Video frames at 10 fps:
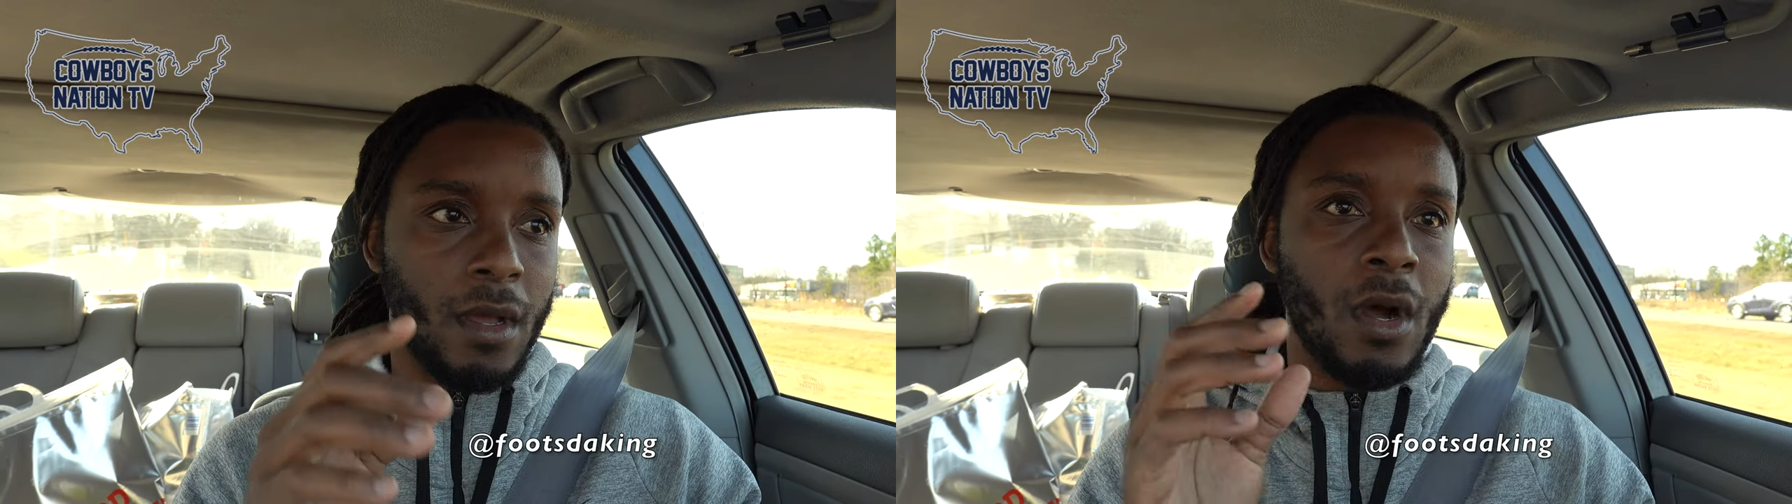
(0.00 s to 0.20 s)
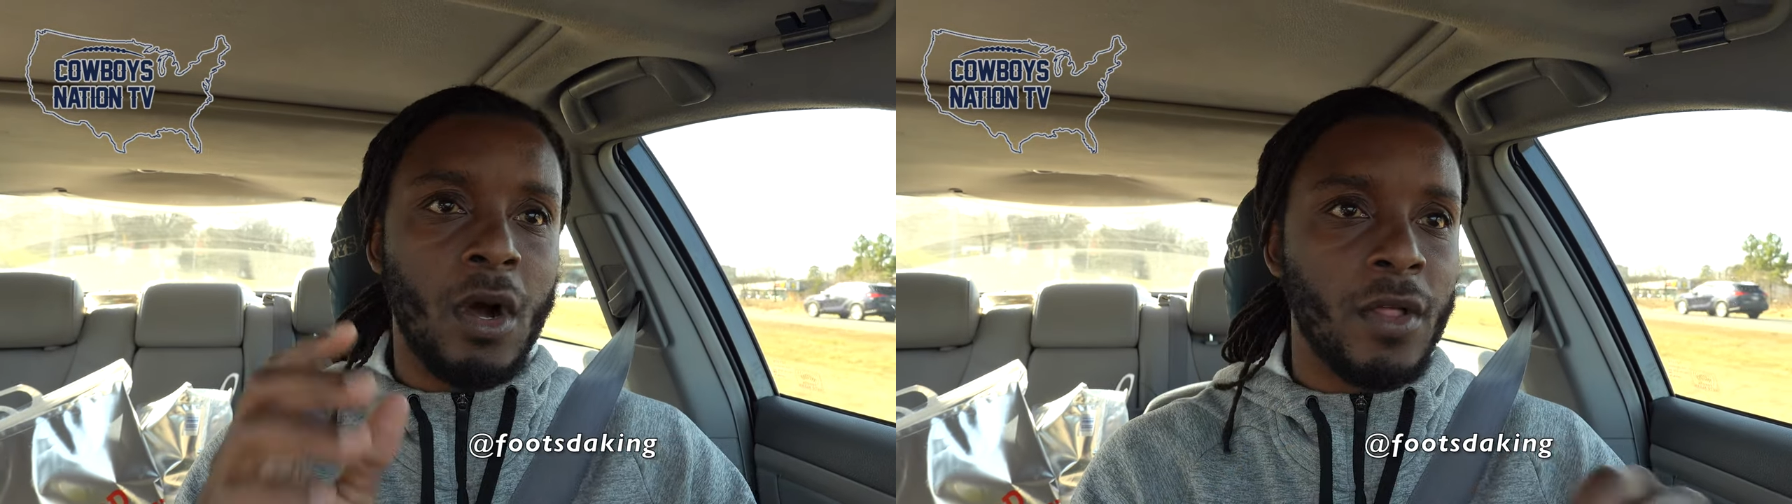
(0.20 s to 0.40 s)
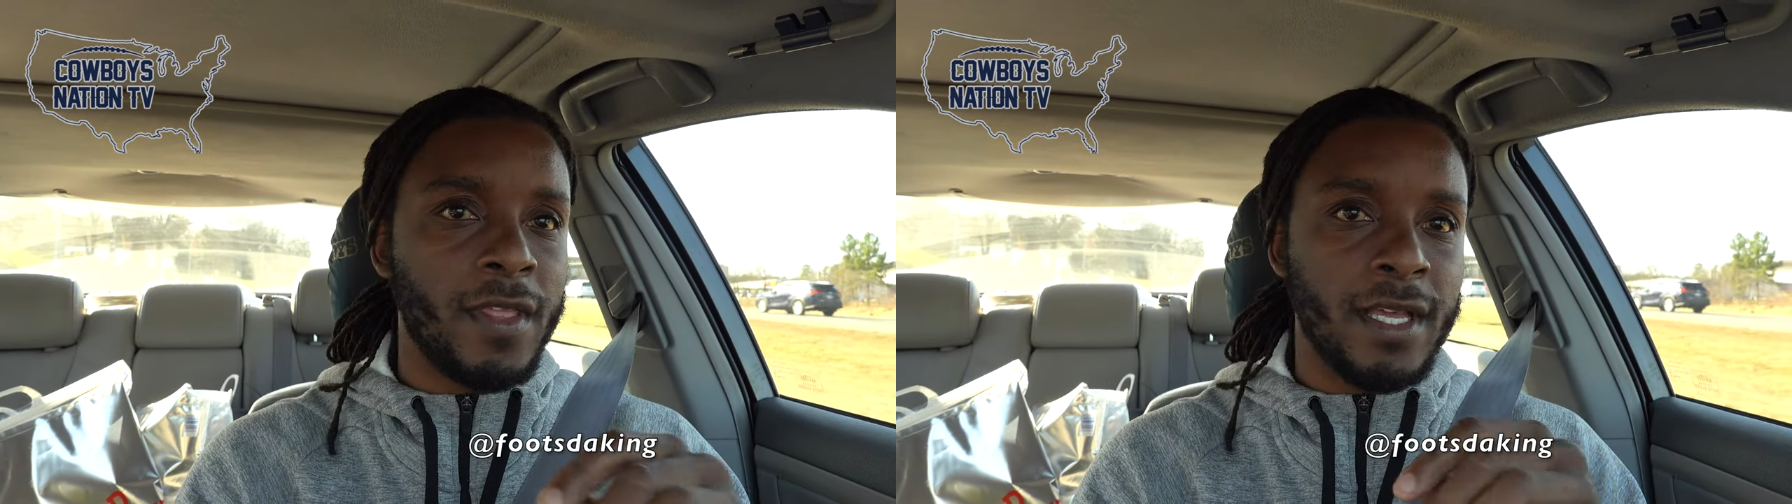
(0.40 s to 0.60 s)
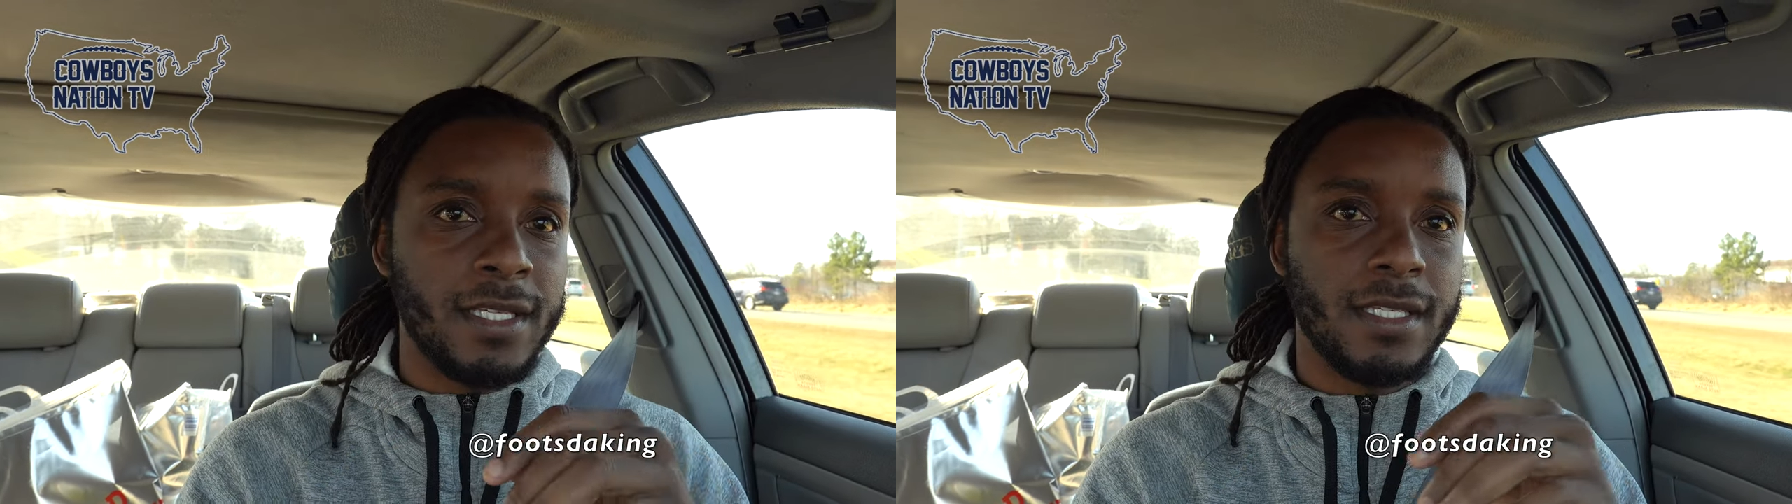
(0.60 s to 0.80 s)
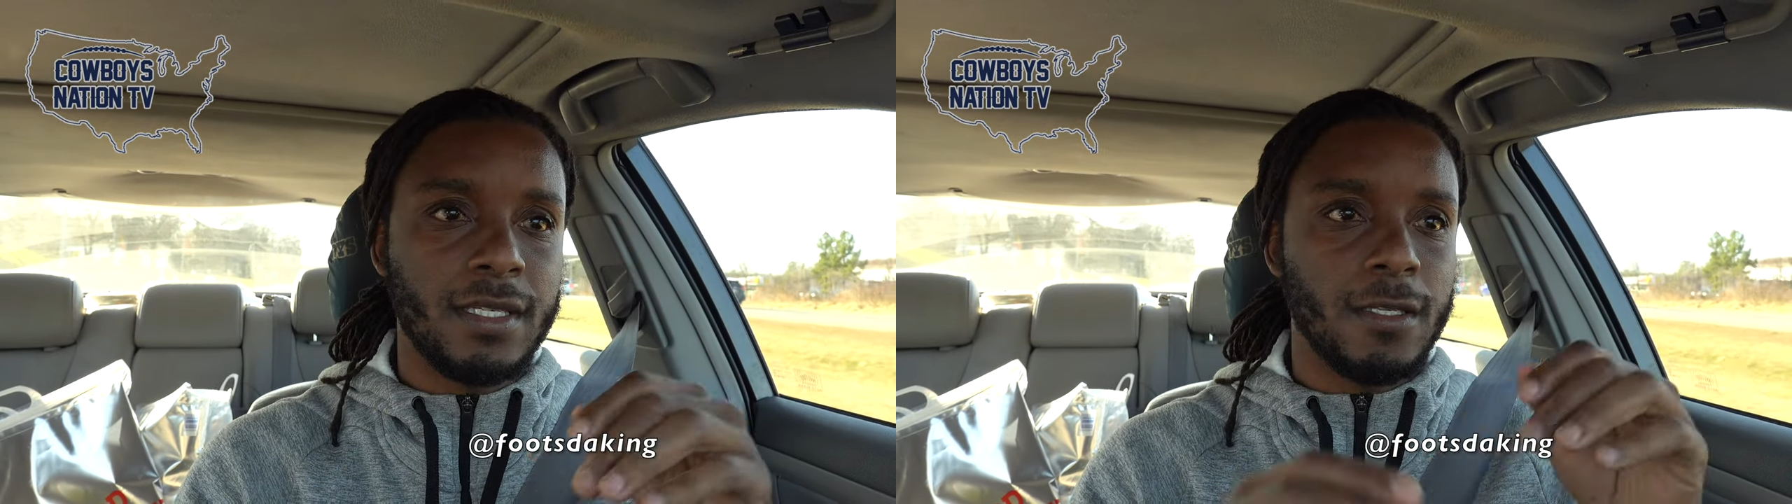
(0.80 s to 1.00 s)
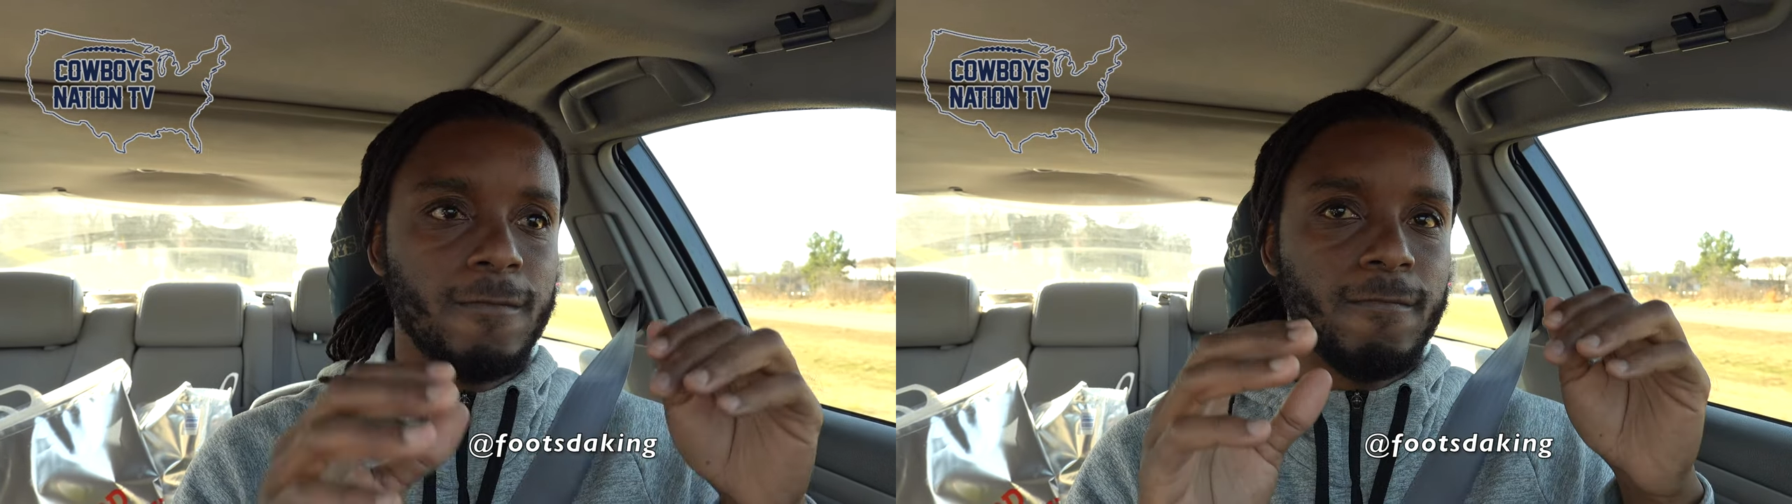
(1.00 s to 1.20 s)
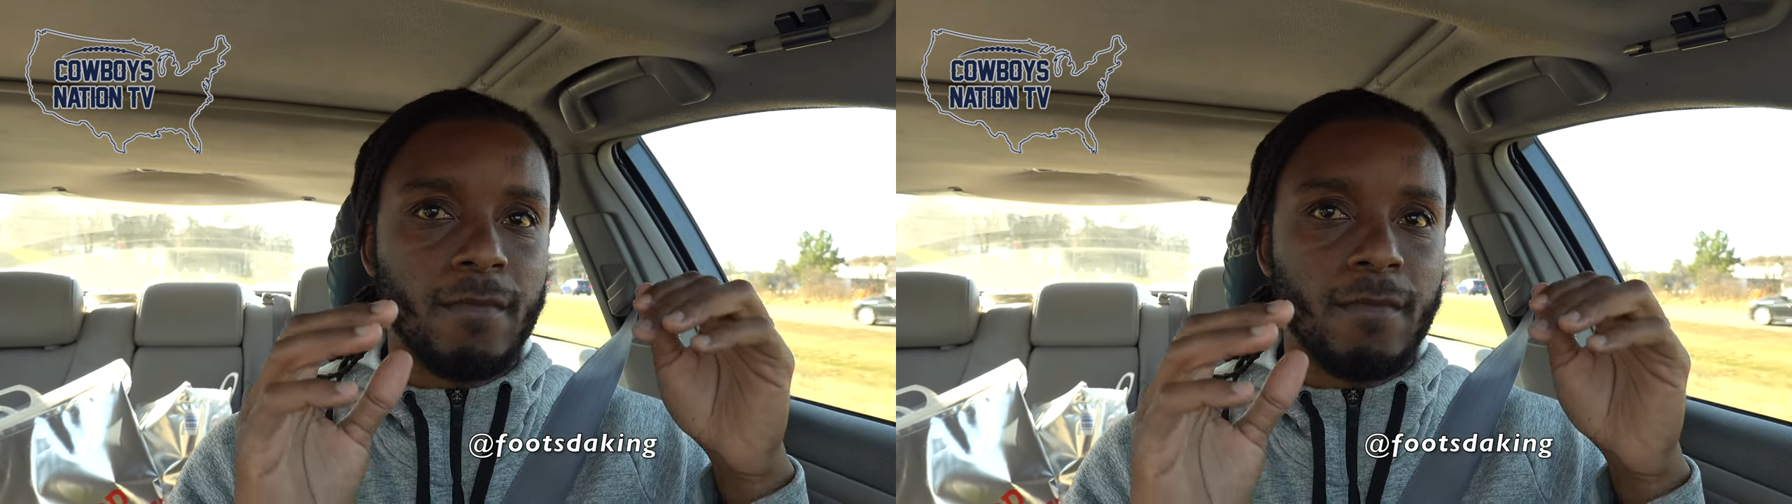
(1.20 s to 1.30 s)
All this,